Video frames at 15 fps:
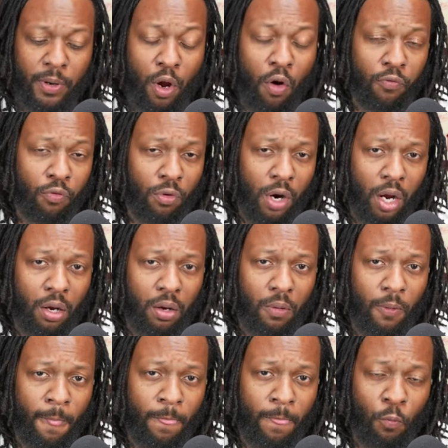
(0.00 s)
But
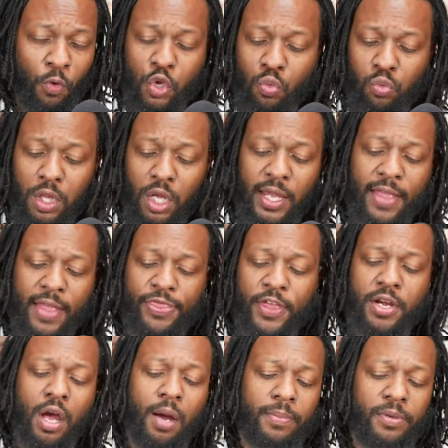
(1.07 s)
overall, when you look at
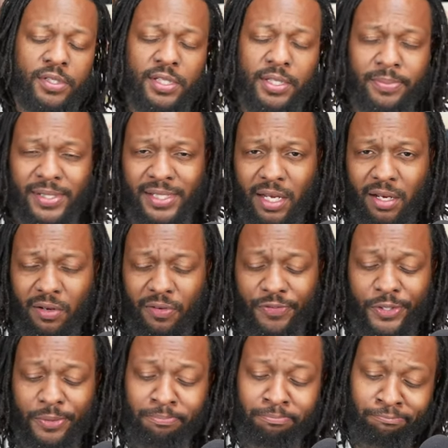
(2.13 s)
the numbers
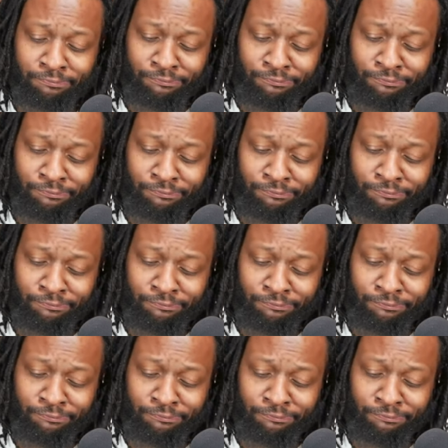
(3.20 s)
themselves,